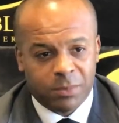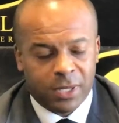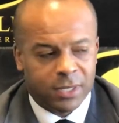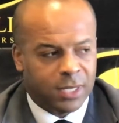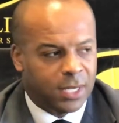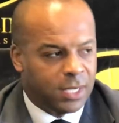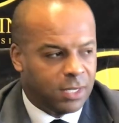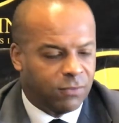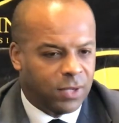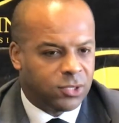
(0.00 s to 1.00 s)
But
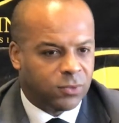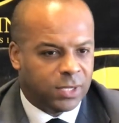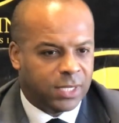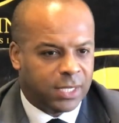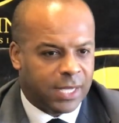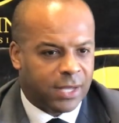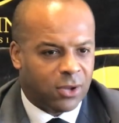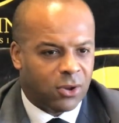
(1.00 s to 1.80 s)
eventually it kind of